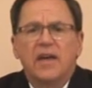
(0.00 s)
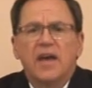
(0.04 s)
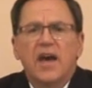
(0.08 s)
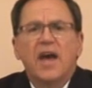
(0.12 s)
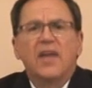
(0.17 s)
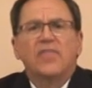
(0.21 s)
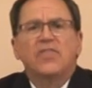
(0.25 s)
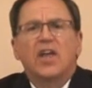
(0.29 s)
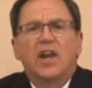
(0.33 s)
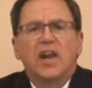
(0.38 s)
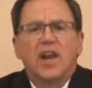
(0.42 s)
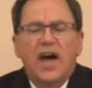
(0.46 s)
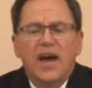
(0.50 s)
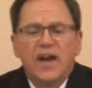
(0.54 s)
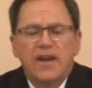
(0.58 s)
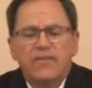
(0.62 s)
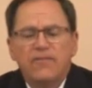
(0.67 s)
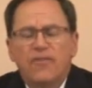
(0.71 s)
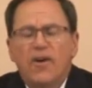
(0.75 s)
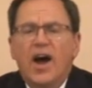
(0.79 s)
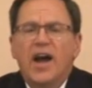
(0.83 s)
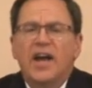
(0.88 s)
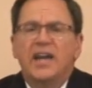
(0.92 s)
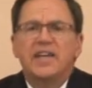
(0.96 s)
And the life
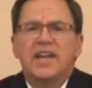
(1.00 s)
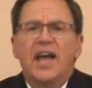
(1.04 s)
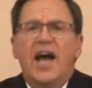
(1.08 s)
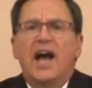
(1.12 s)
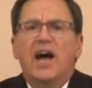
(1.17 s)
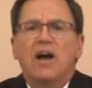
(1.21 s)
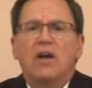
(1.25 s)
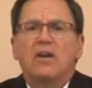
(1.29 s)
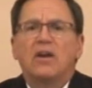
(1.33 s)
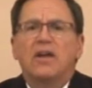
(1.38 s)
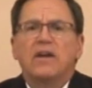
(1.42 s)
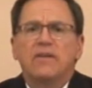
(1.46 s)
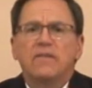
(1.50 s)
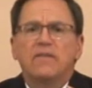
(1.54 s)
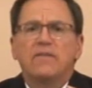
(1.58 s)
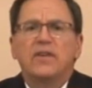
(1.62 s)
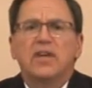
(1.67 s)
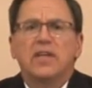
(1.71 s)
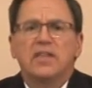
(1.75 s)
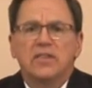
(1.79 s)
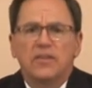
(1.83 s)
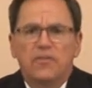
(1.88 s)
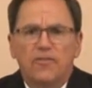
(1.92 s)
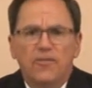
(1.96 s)
I now live
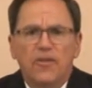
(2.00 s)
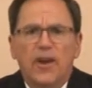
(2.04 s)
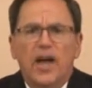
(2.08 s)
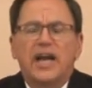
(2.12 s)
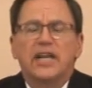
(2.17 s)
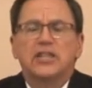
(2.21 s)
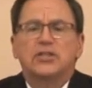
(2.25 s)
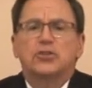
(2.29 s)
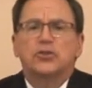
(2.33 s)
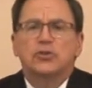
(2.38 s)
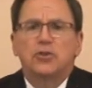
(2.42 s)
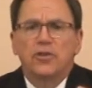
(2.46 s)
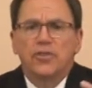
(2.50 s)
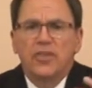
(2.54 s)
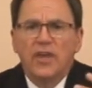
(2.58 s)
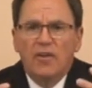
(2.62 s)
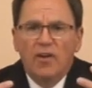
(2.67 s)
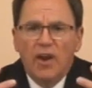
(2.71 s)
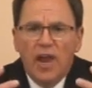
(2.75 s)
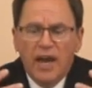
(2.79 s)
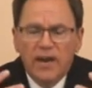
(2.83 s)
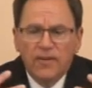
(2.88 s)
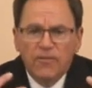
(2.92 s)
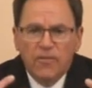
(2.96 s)
in the flesh, or the
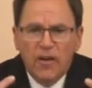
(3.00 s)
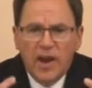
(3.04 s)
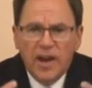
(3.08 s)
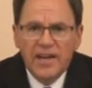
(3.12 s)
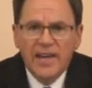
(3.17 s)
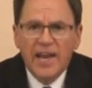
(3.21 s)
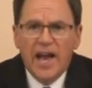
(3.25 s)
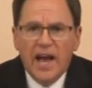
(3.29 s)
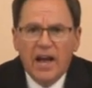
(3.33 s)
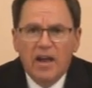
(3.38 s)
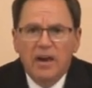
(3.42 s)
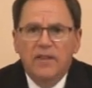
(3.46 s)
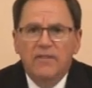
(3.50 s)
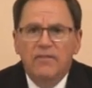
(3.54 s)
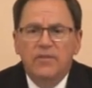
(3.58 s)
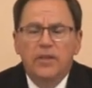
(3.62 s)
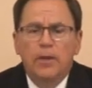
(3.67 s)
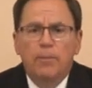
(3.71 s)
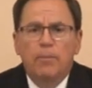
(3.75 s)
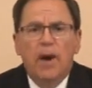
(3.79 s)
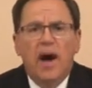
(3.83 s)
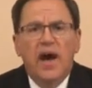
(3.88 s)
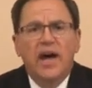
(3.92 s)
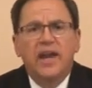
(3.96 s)
life I now live in
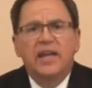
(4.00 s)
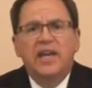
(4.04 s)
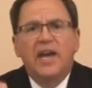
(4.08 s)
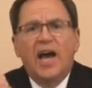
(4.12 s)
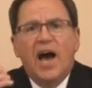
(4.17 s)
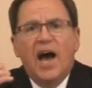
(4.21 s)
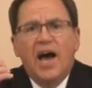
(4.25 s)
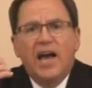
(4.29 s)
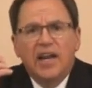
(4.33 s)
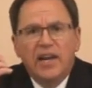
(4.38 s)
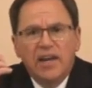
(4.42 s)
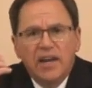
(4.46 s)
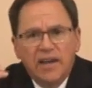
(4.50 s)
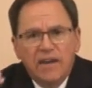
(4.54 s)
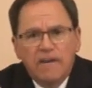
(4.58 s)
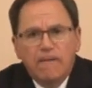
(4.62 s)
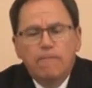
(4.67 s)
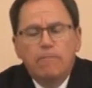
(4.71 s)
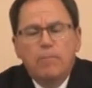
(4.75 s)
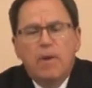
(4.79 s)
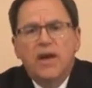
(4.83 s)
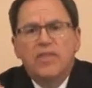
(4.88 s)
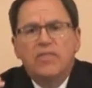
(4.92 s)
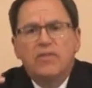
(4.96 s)
the body, I
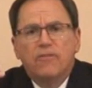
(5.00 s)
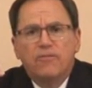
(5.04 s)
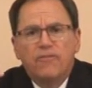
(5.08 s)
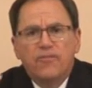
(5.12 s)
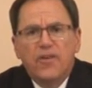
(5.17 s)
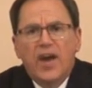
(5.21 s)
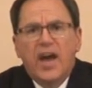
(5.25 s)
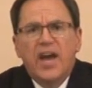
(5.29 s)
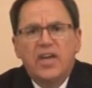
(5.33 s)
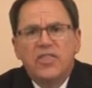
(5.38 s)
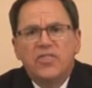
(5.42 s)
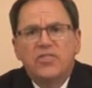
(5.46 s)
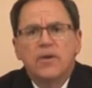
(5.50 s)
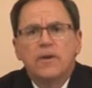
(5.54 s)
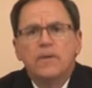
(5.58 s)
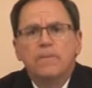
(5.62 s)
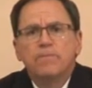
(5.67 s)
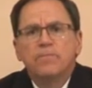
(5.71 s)
live by the faith